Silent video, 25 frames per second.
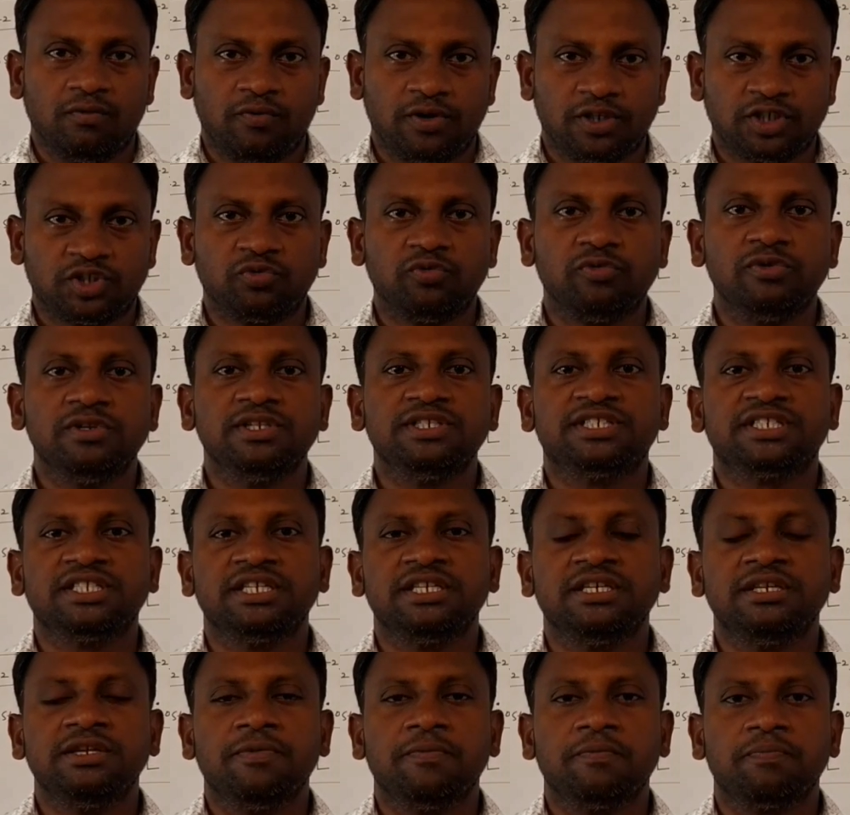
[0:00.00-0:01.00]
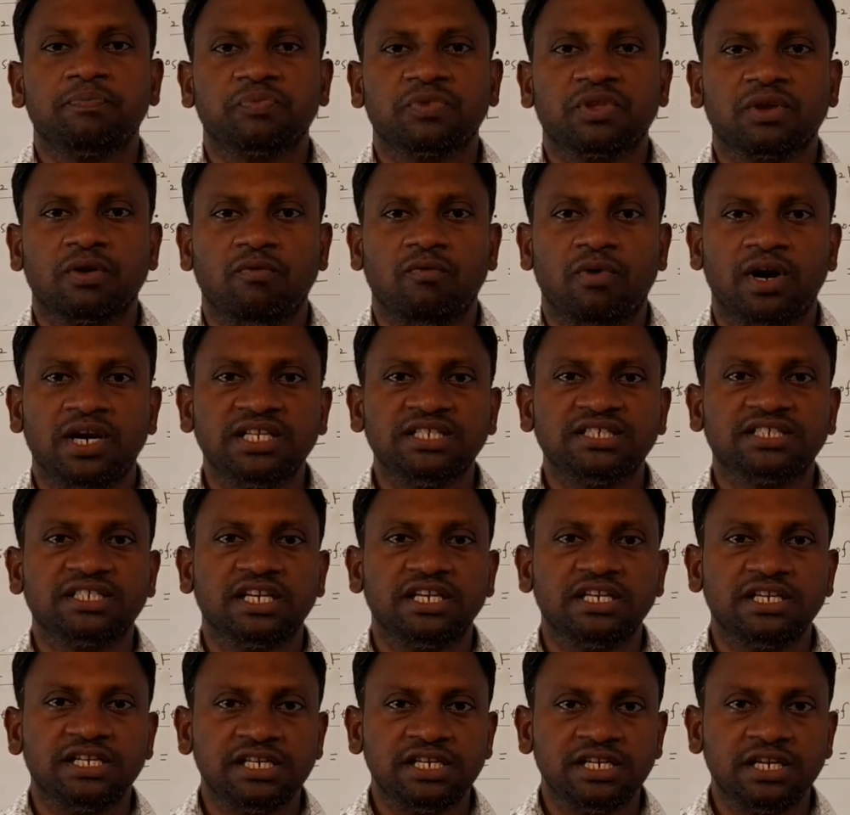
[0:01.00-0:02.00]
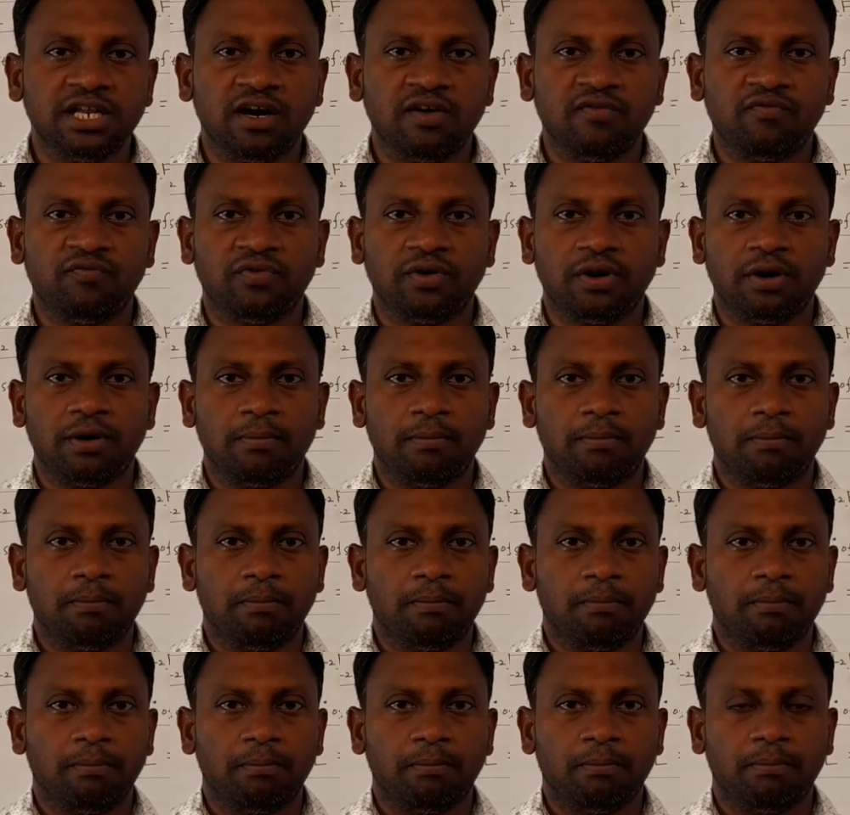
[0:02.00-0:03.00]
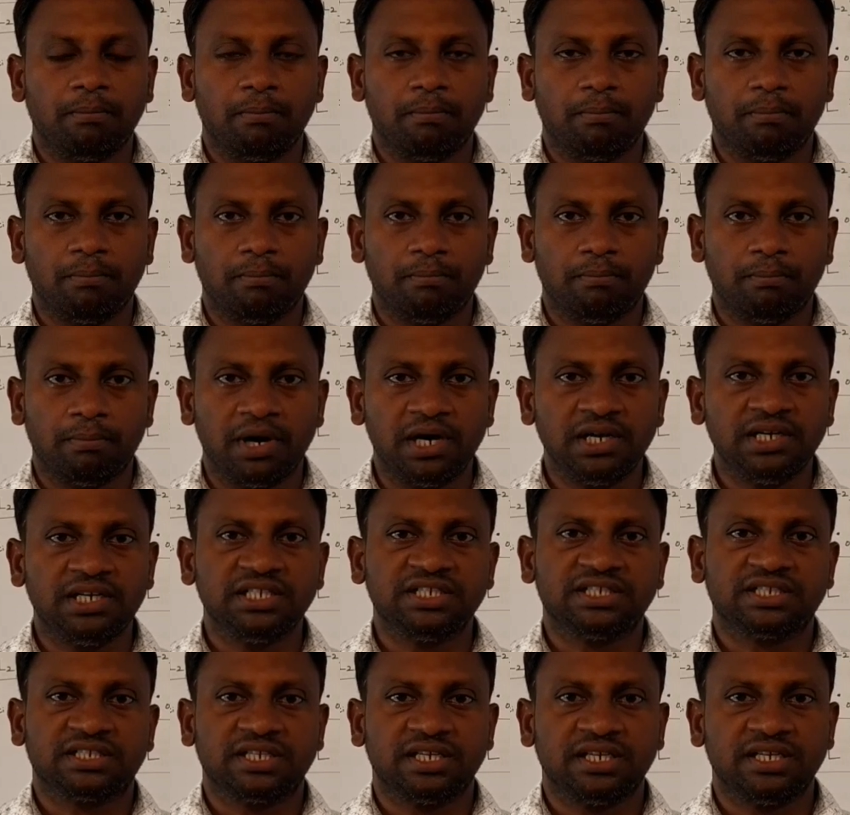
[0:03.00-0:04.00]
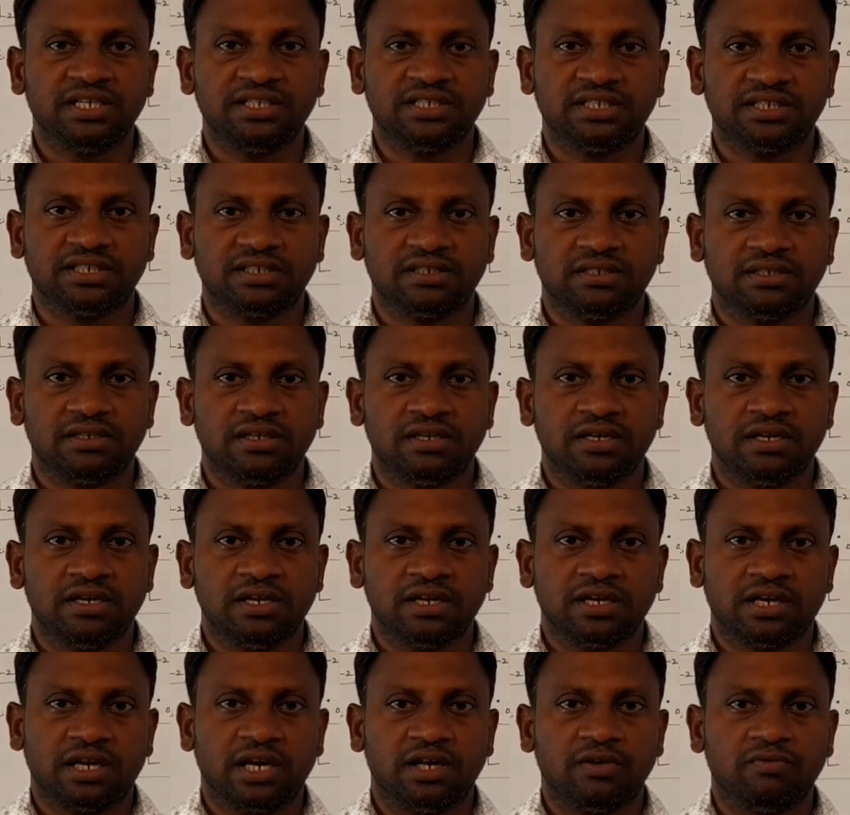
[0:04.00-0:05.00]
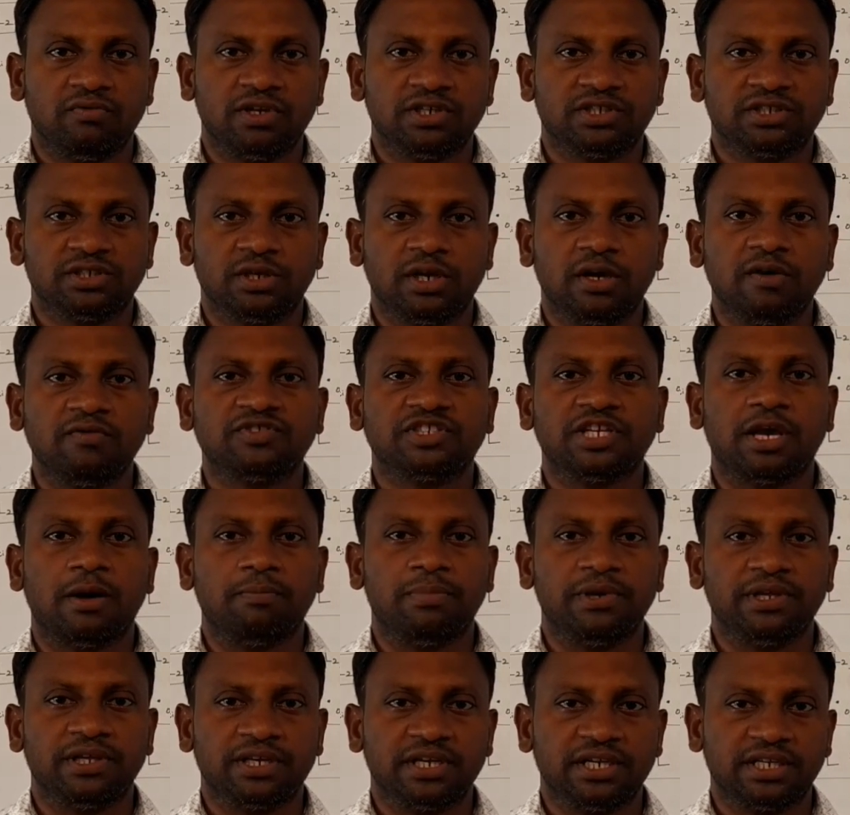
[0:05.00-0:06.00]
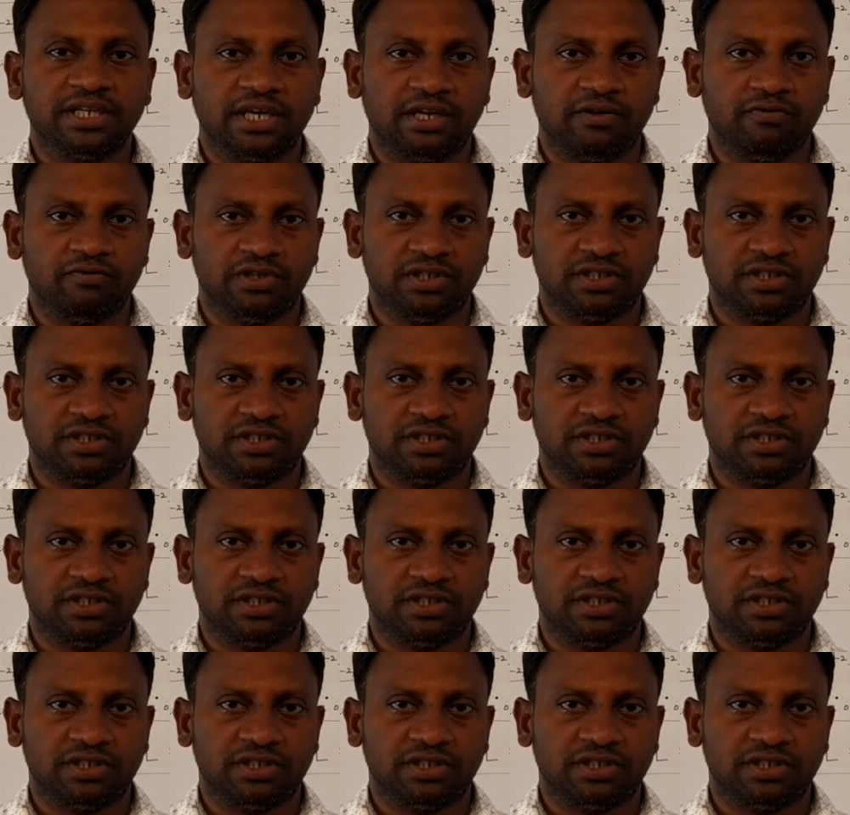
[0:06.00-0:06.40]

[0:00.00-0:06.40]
First we will see what is the need of multi-stage conversion of sampling rate